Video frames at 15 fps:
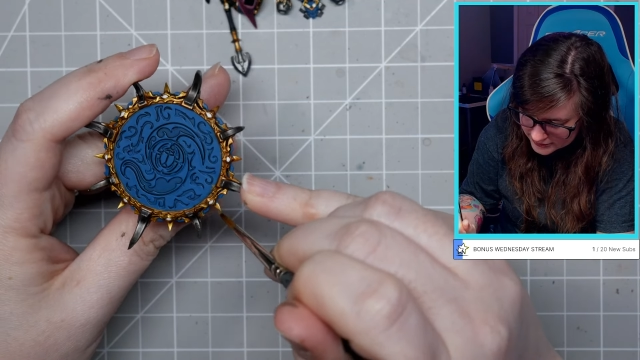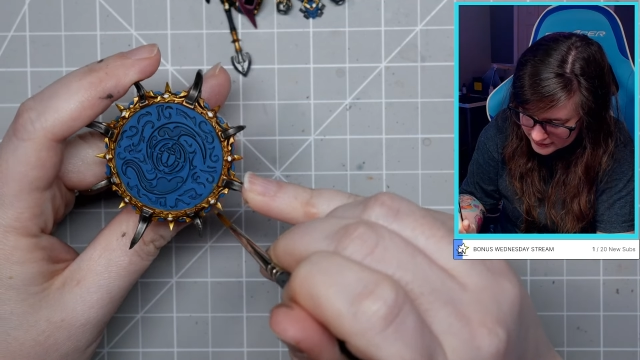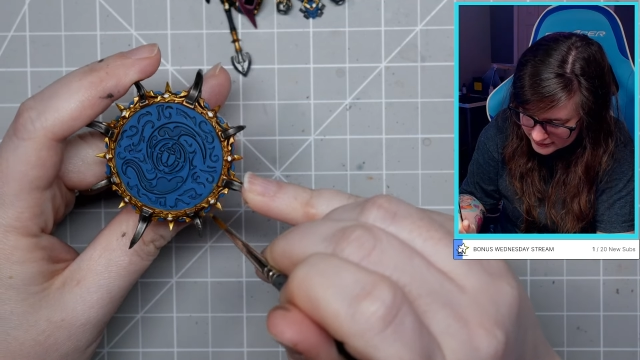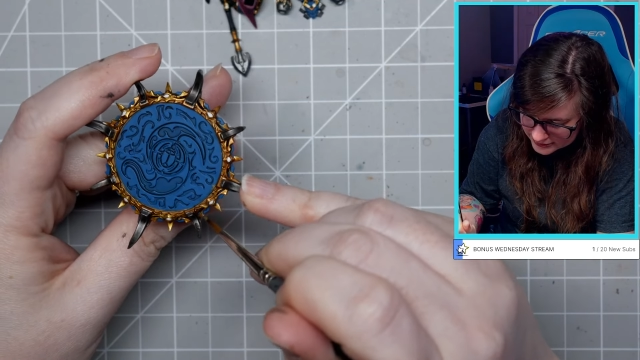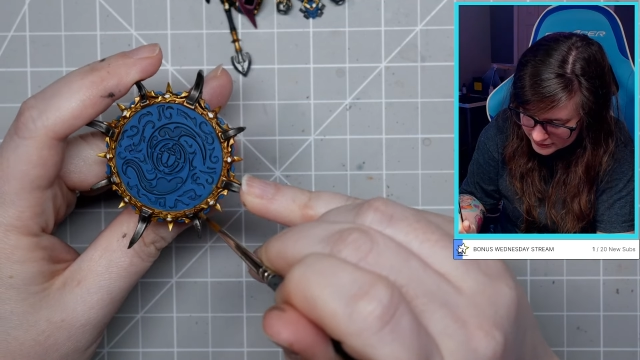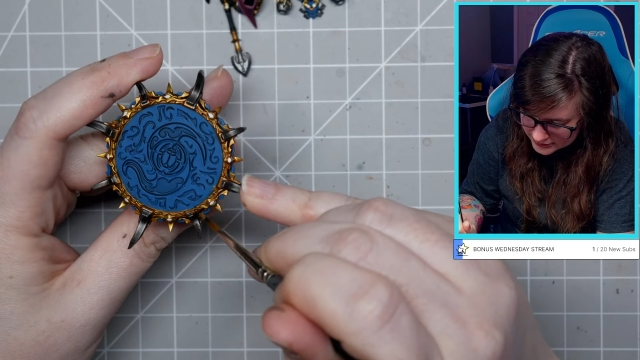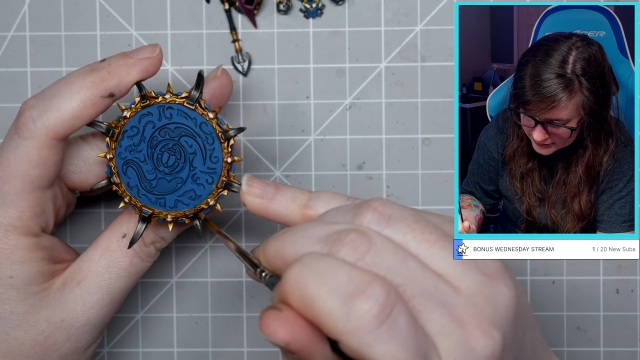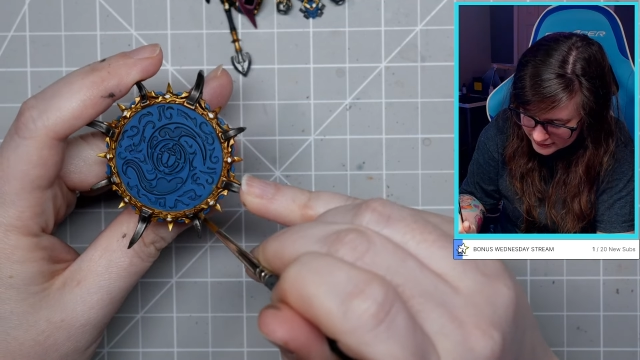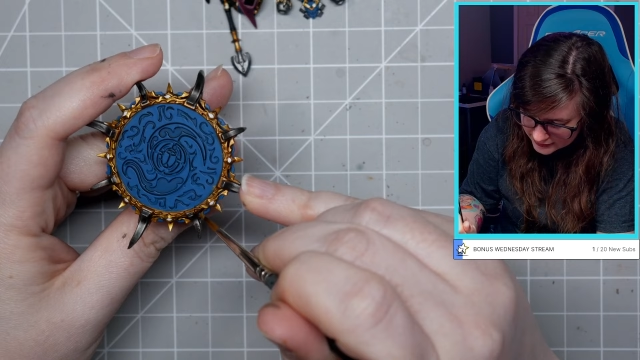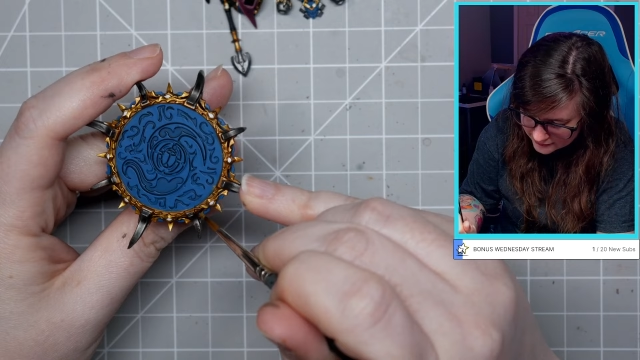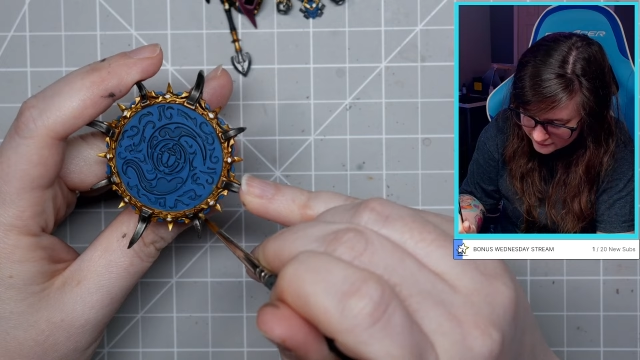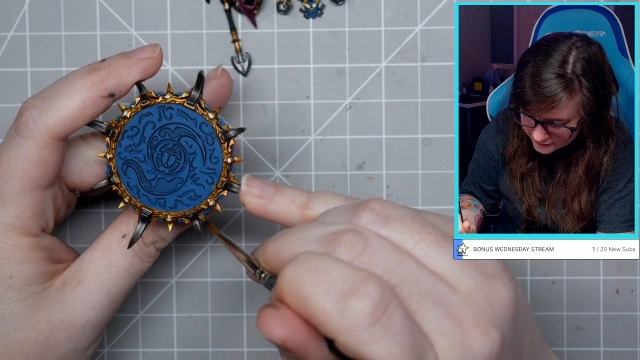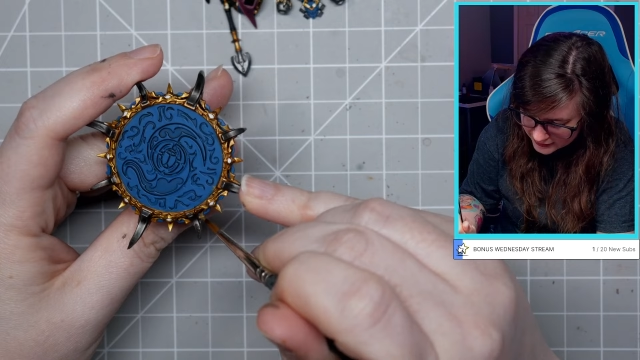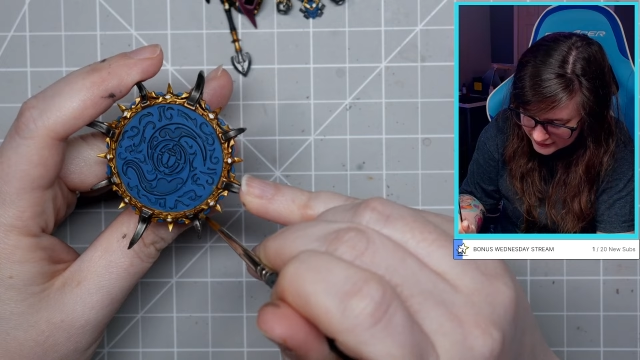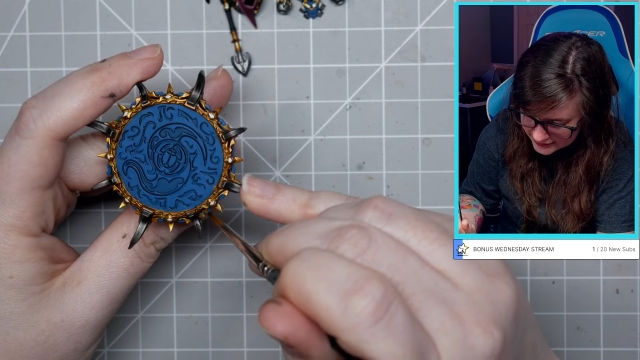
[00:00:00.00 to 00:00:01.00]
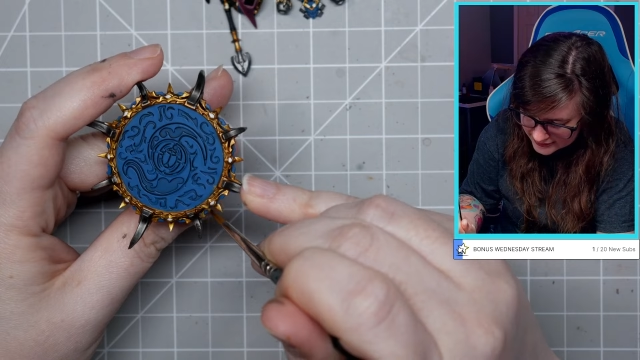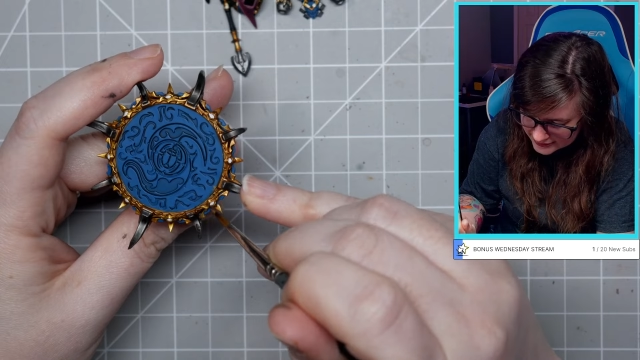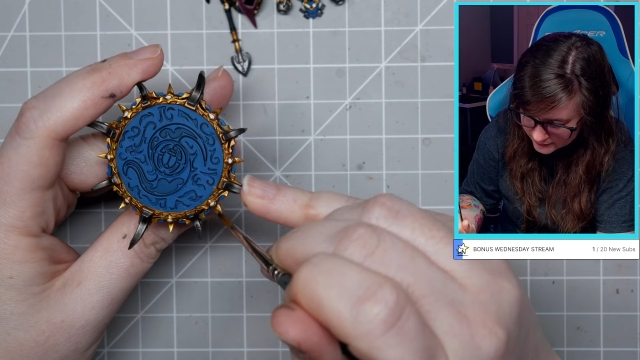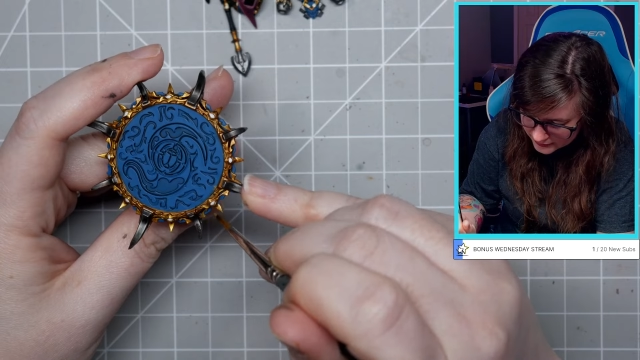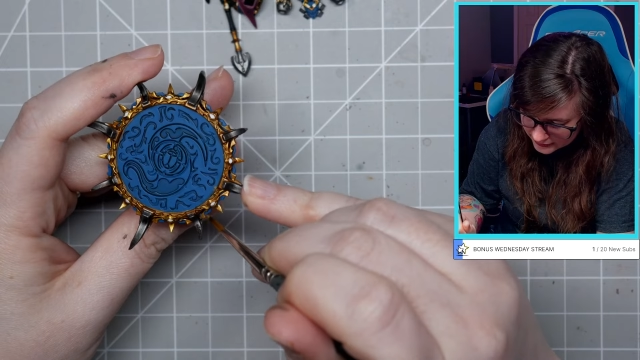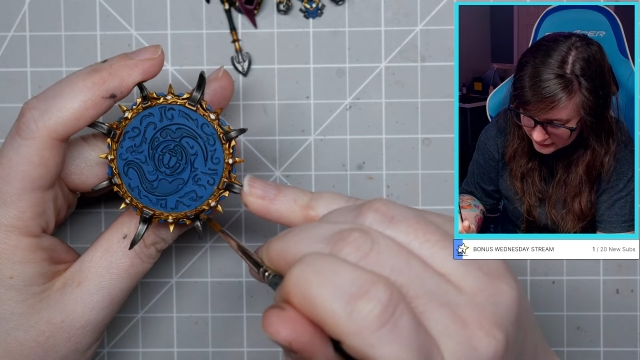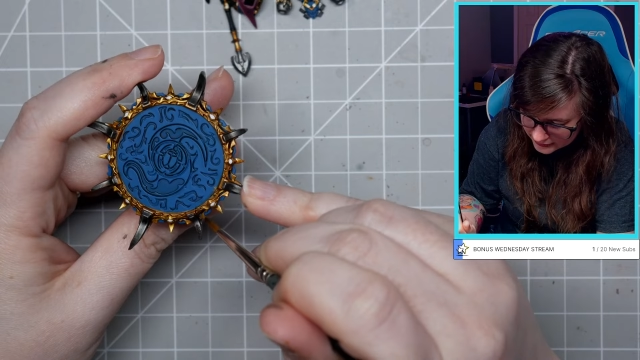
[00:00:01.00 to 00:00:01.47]
the advice I'm
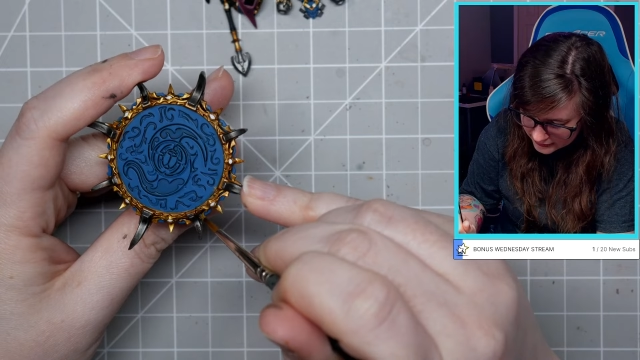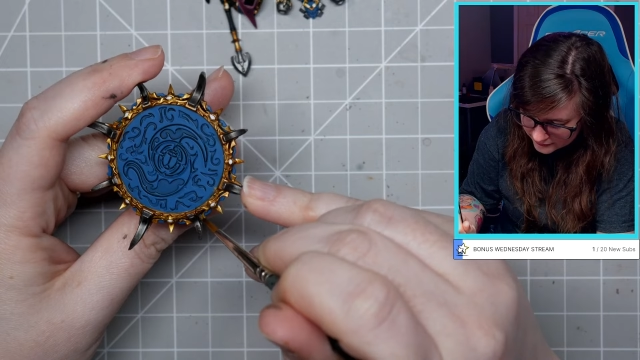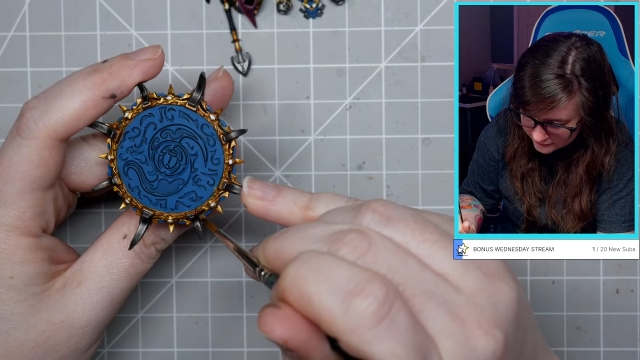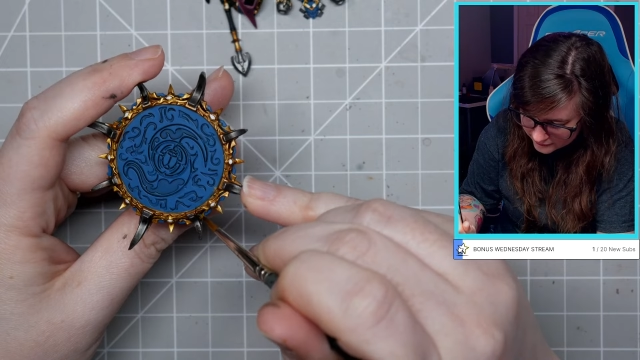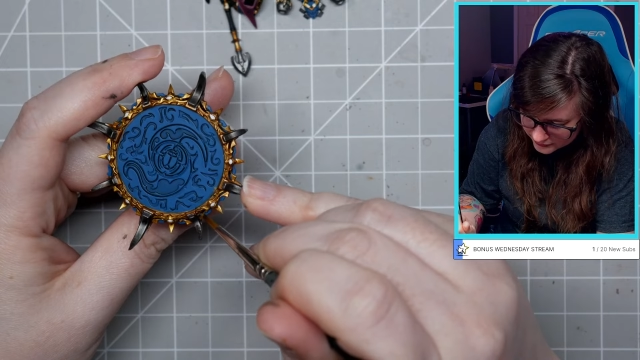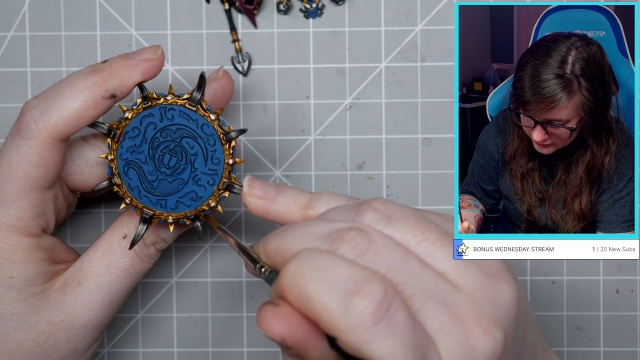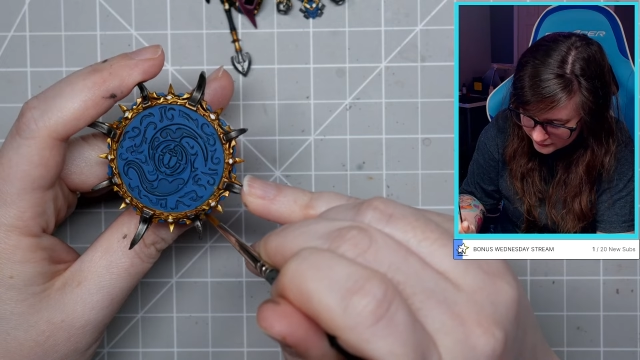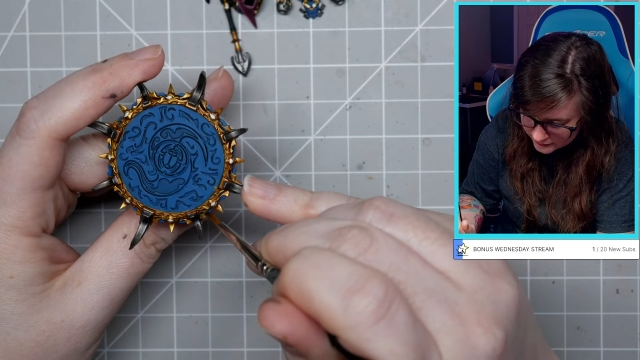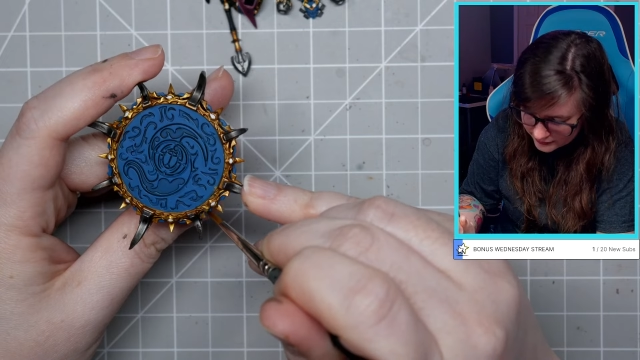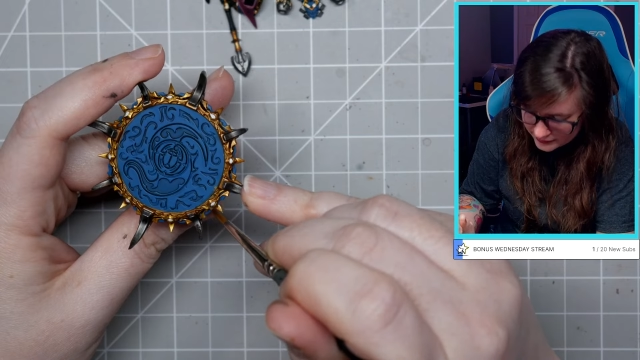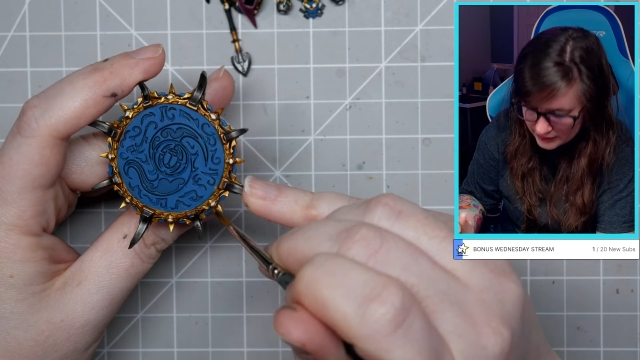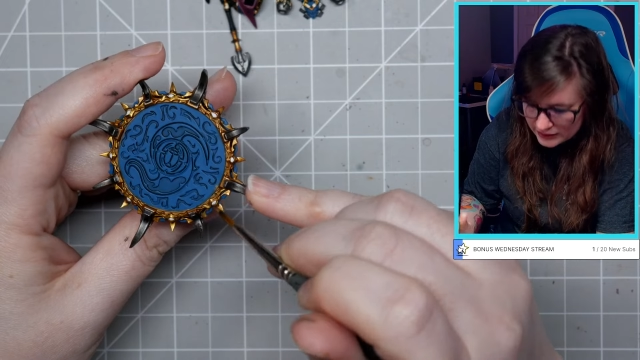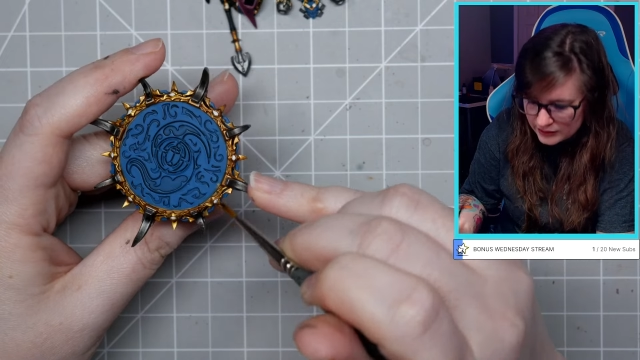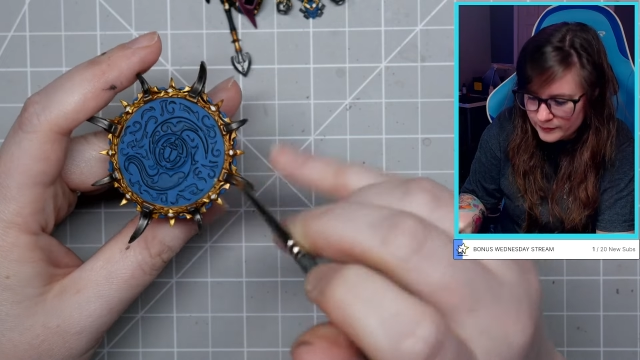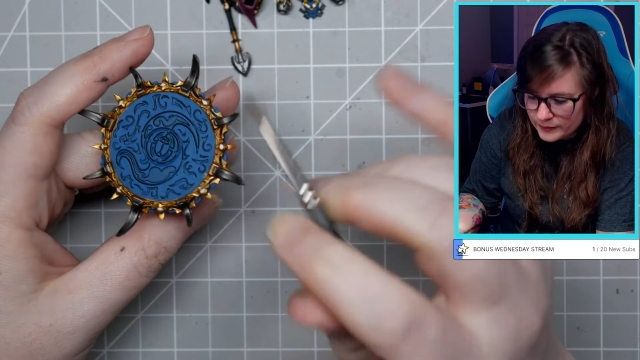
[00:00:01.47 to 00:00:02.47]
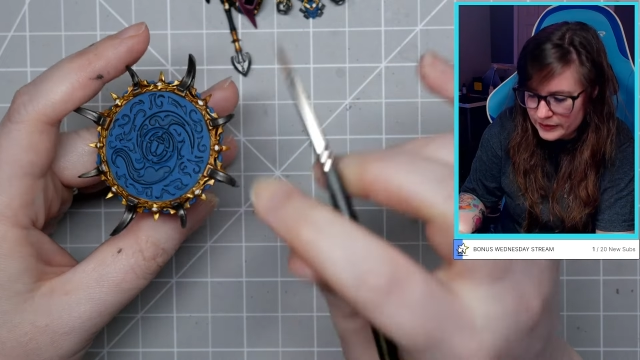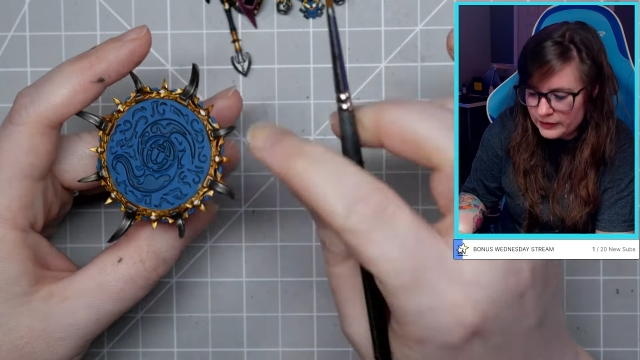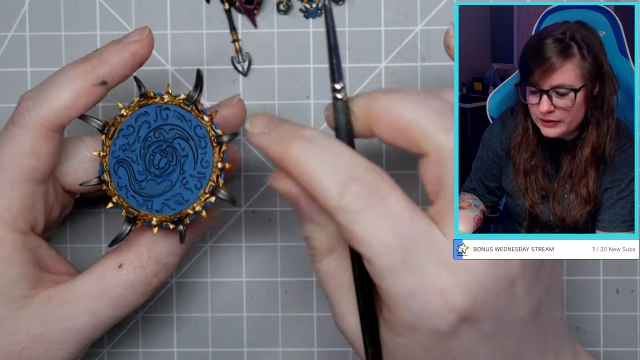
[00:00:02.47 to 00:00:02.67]
going to give for anyone thinking about it.